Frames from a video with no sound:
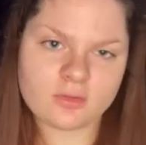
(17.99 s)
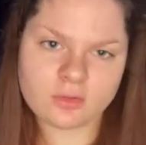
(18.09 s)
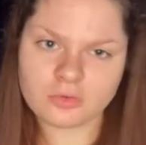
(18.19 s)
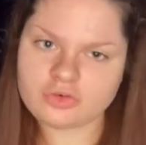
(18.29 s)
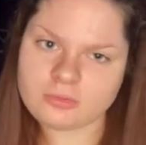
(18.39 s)

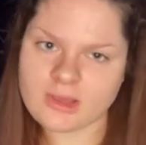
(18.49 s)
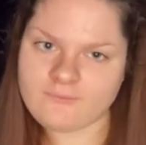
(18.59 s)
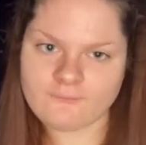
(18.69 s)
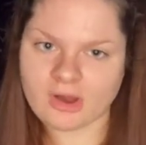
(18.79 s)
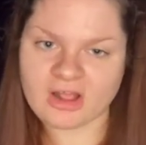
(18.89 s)
lunch with your
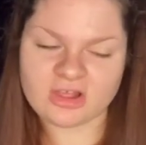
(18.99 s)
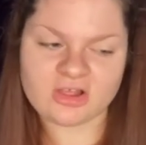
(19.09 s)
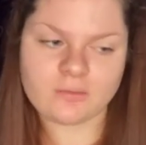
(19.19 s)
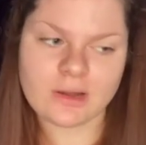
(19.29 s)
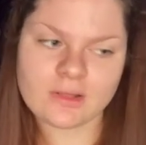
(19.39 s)
friends,
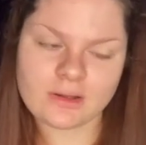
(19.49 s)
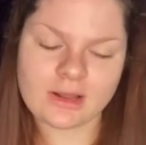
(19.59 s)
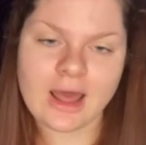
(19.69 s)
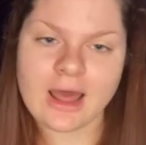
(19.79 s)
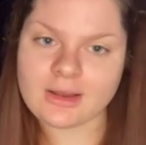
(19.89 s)
or anything
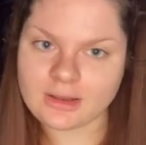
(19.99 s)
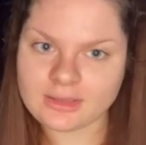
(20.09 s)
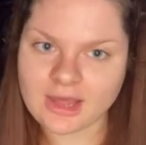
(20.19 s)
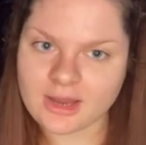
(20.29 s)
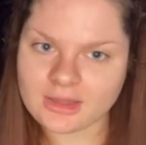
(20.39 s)
like that in the
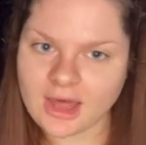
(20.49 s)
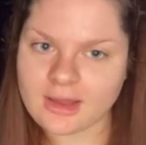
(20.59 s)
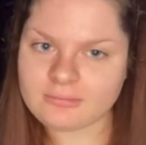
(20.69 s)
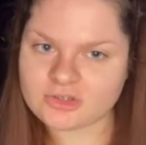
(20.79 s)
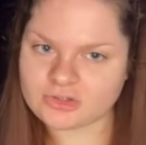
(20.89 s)
daytime, which